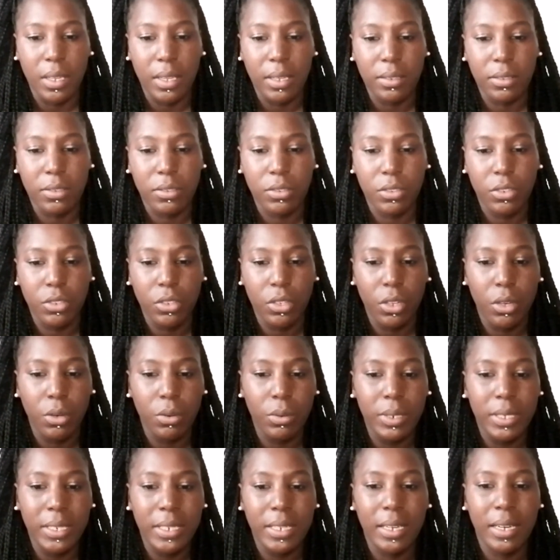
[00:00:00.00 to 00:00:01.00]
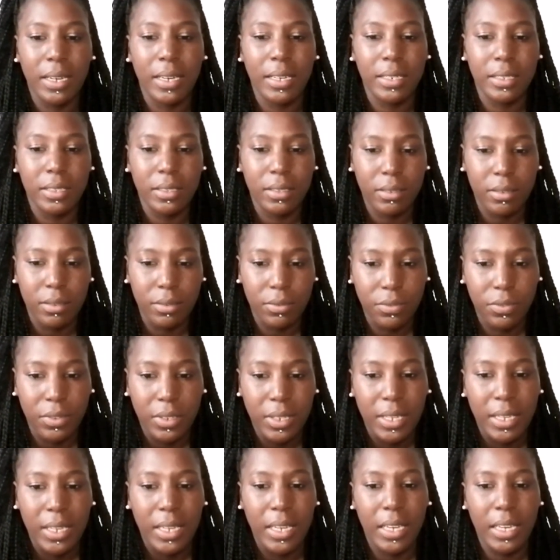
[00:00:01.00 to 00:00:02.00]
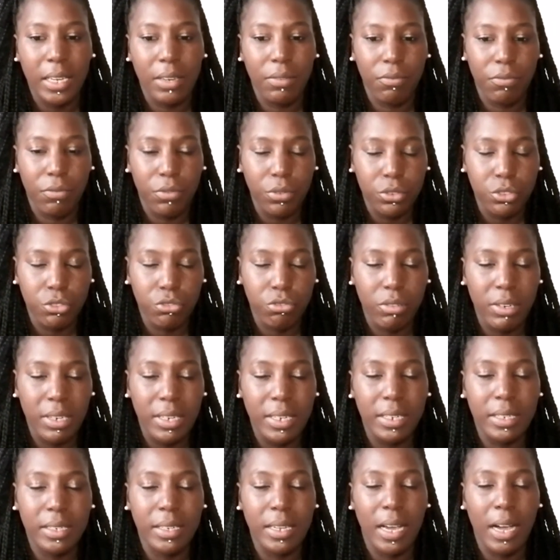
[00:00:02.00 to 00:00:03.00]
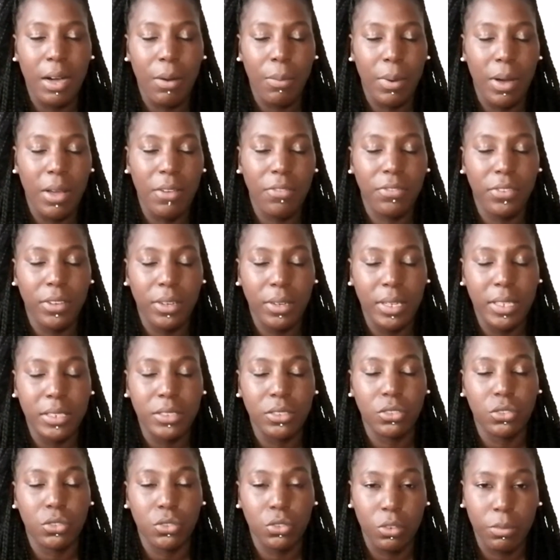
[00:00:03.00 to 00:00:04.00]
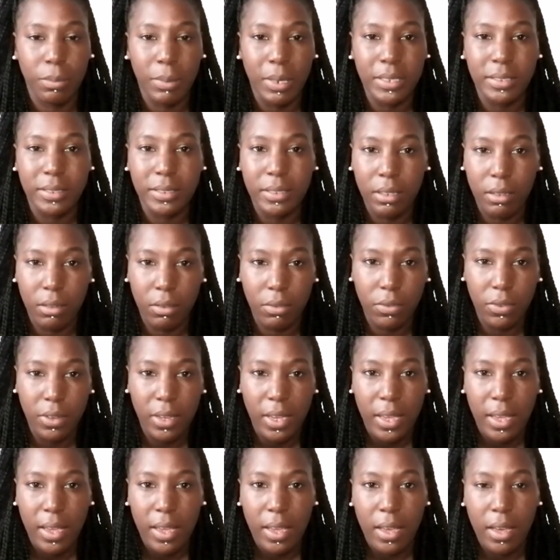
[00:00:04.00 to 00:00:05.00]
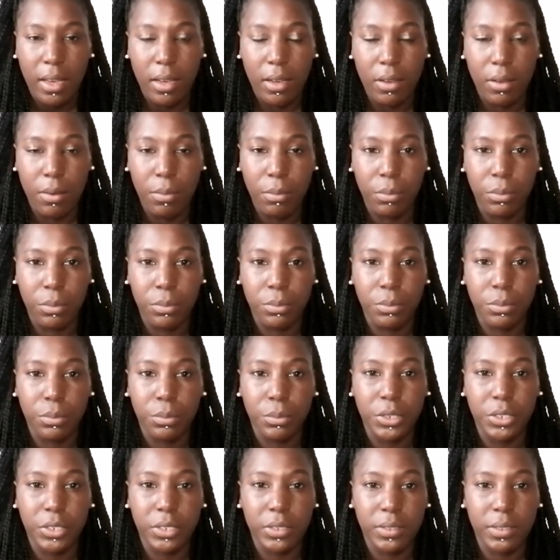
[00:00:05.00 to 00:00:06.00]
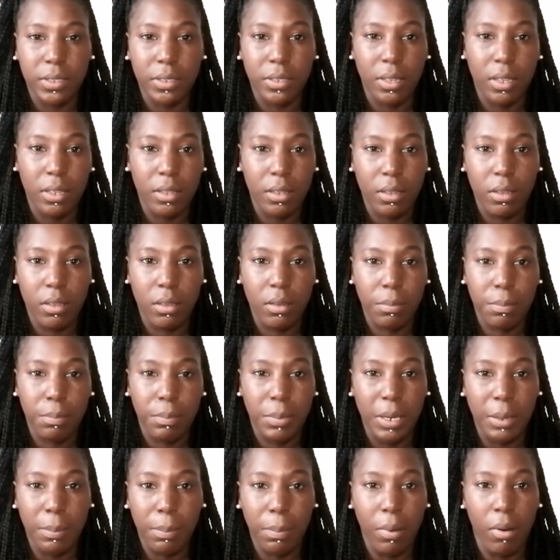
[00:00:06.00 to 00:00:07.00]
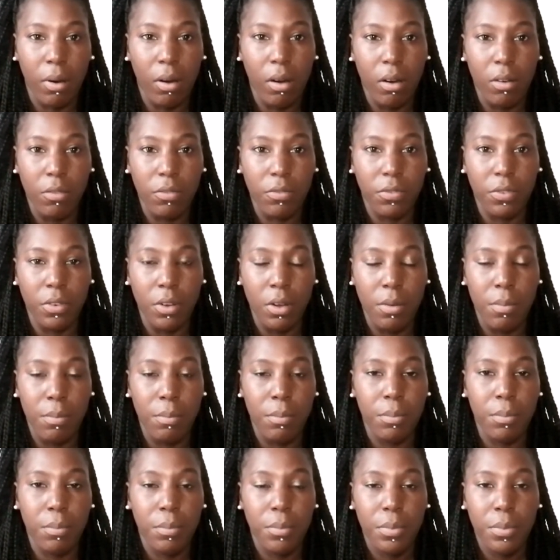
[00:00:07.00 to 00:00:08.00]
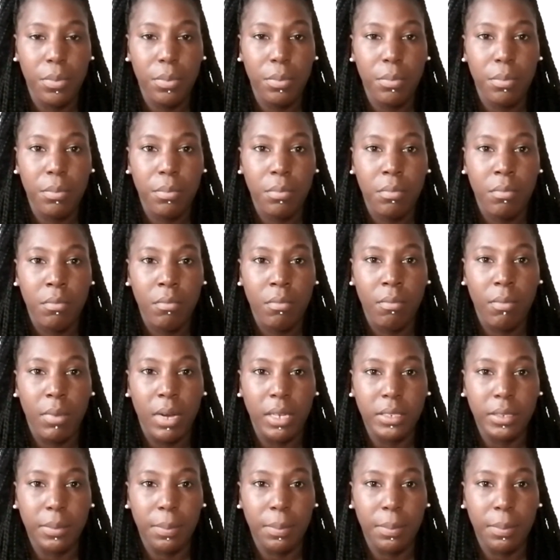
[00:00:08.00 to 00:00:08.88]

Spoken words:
slowly kind of infiltrated how I felt and saw myself, which is another big part of my